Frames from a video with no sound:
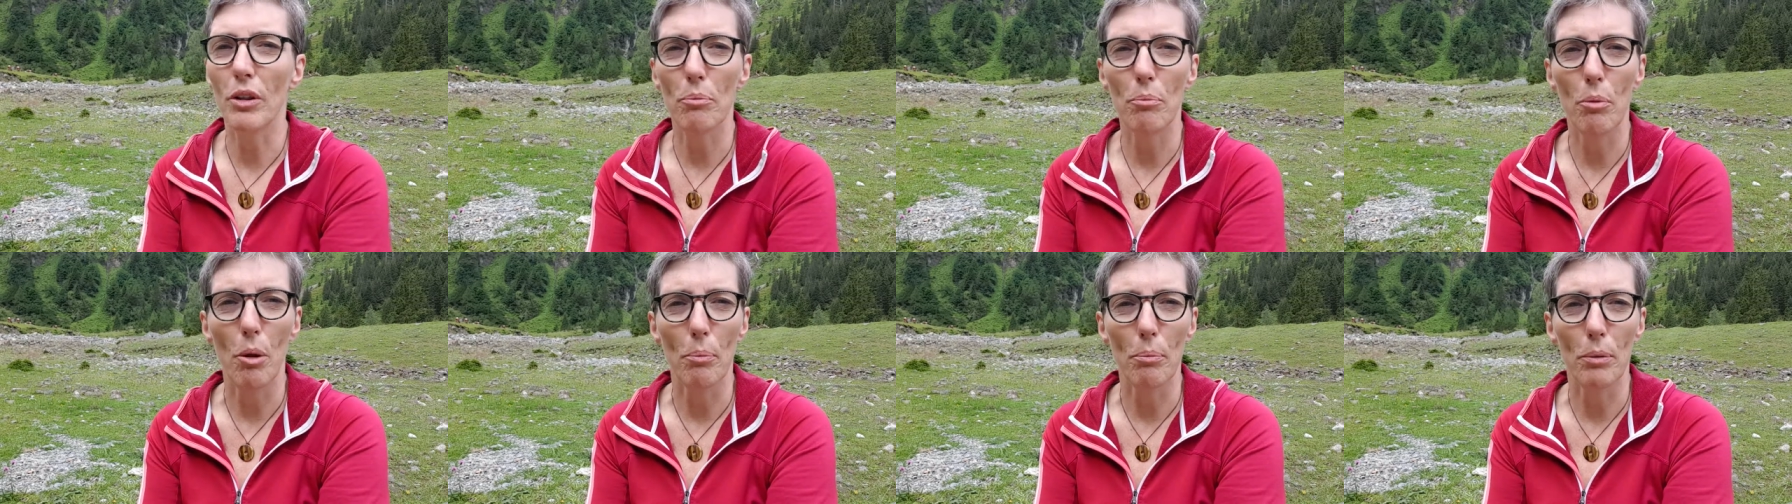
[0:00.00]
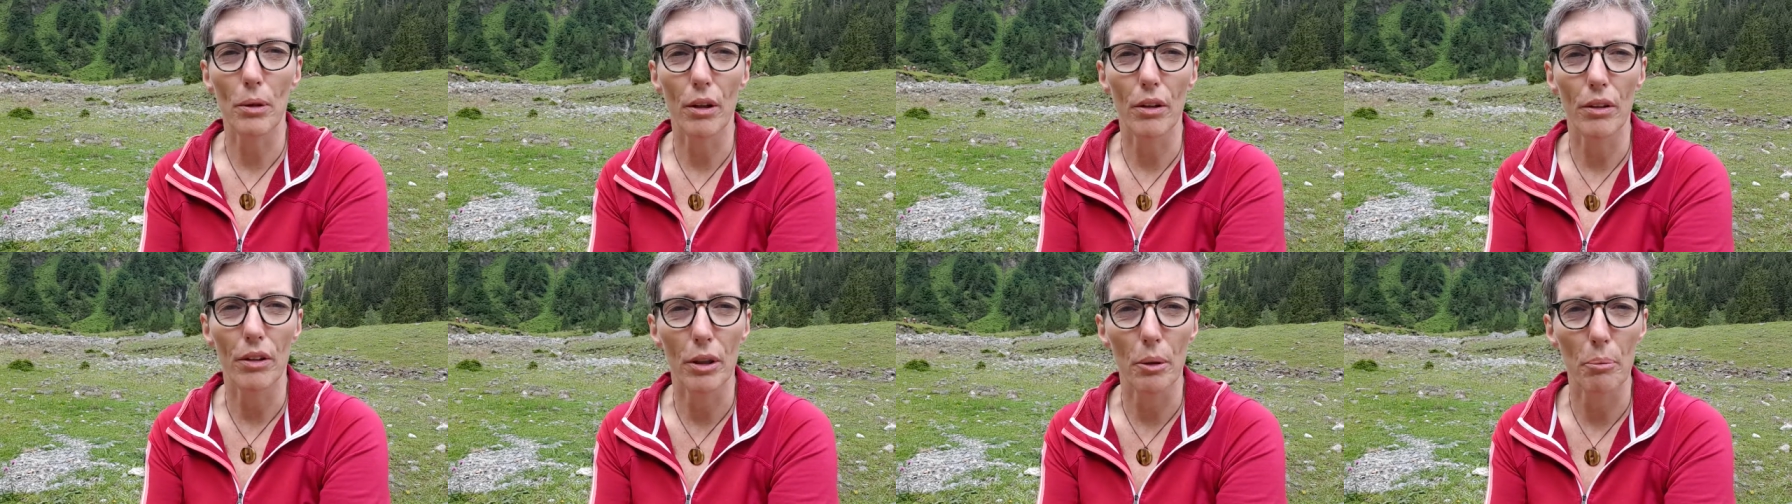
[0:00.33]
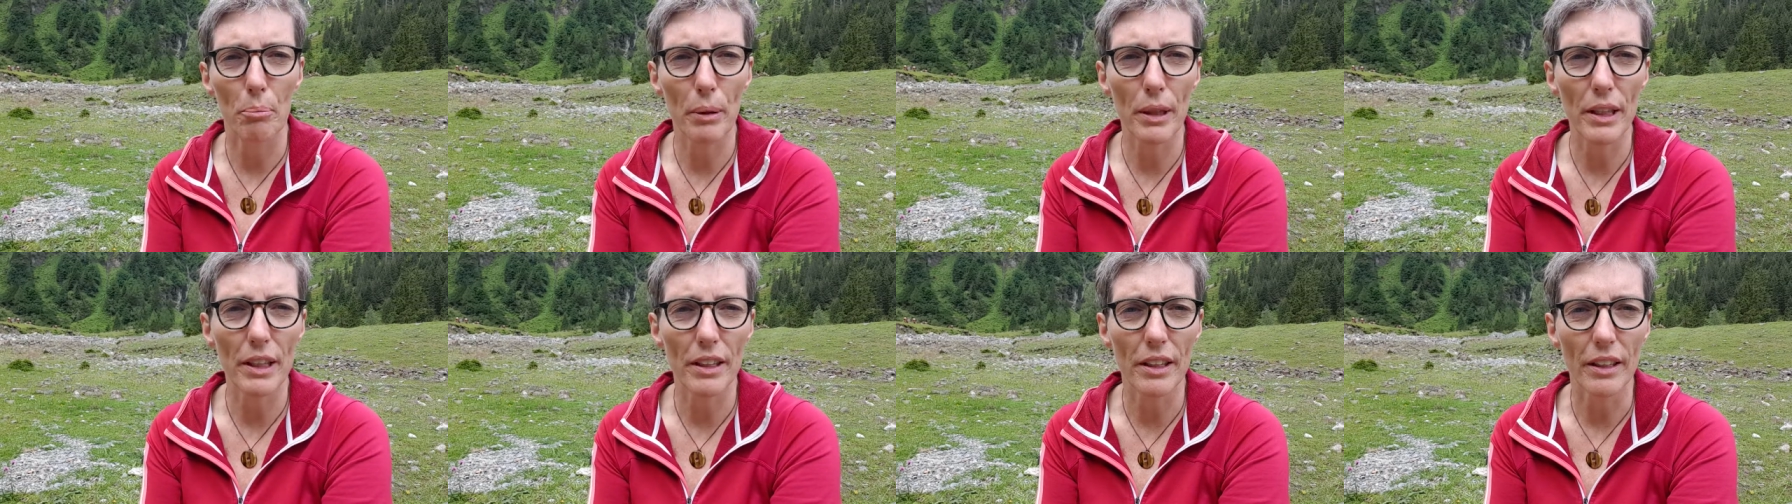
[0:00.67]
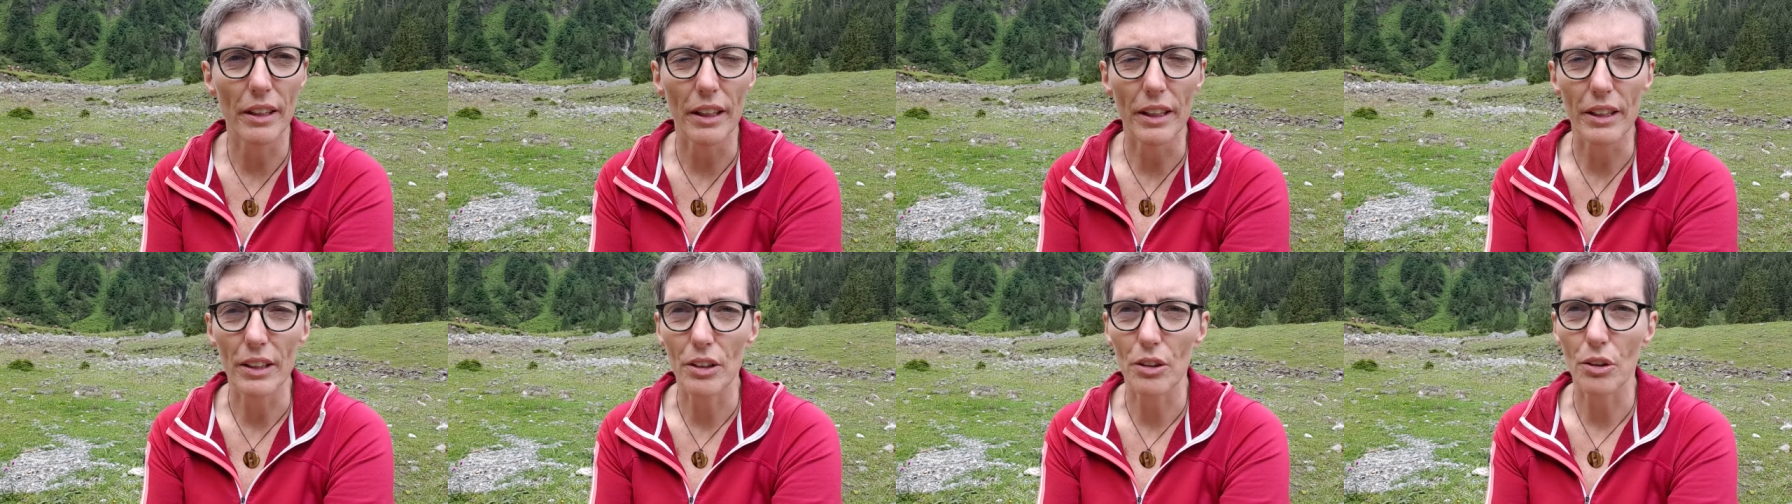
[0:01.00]
popular opinion
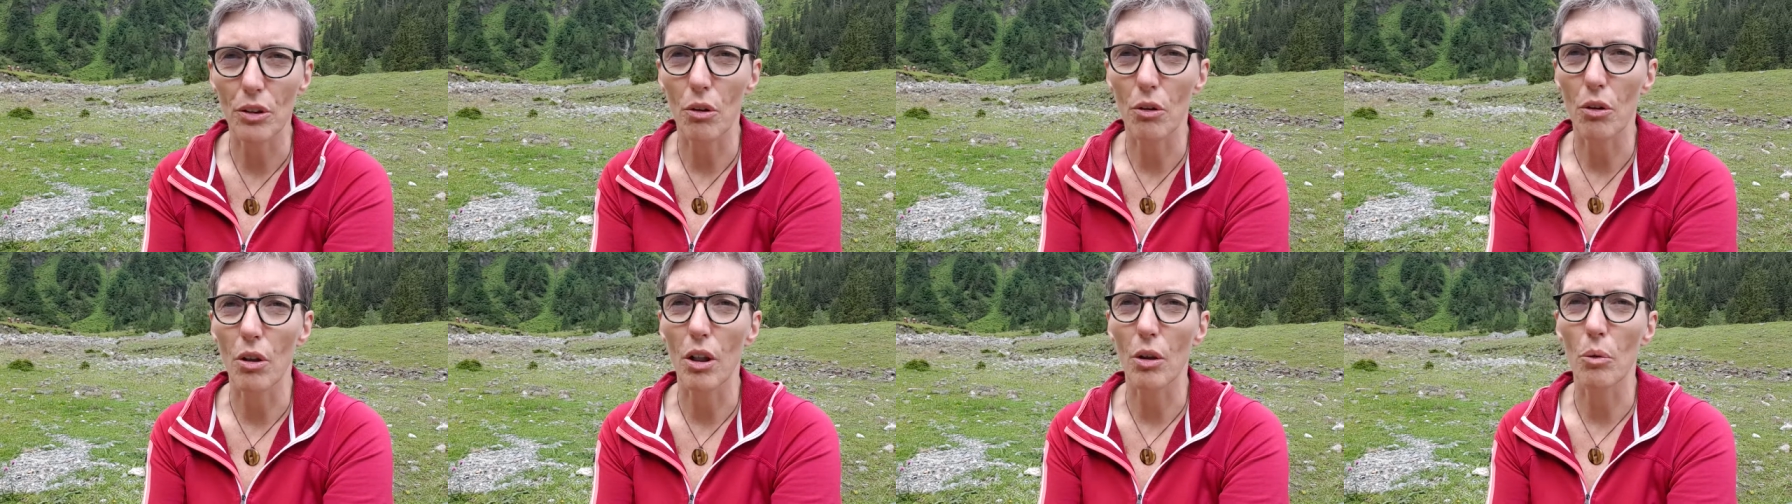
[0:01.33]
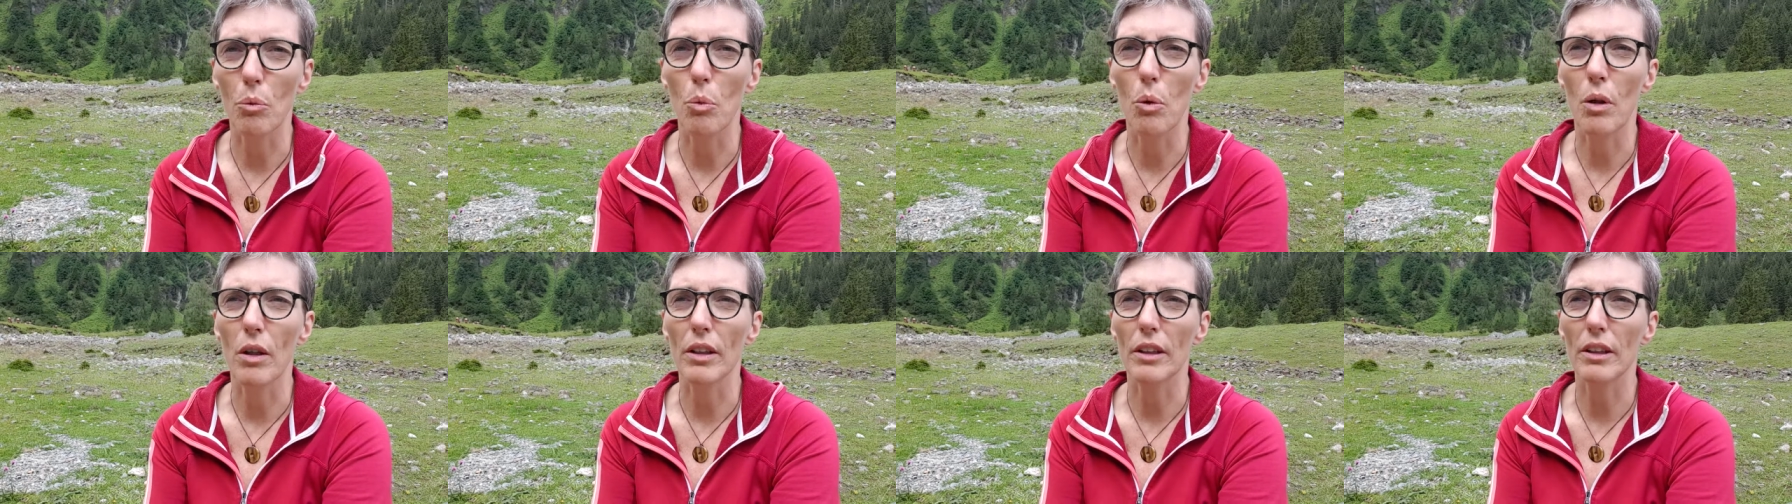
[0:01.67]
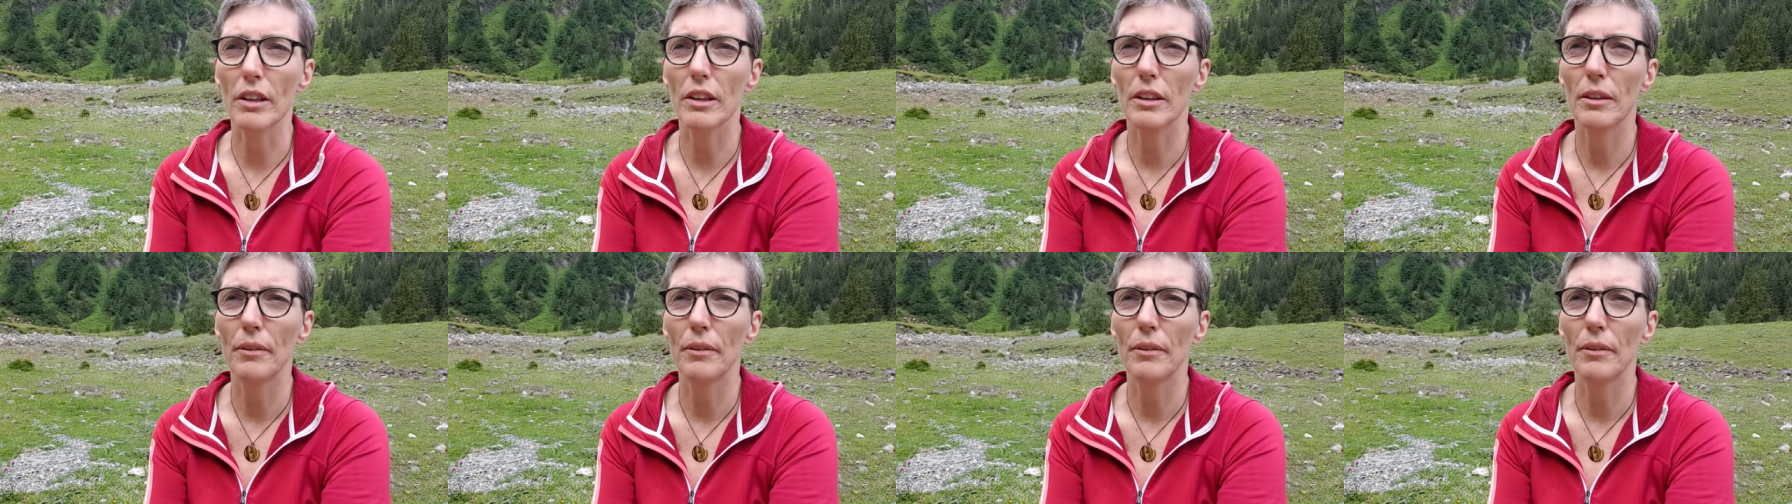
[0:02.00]
is or what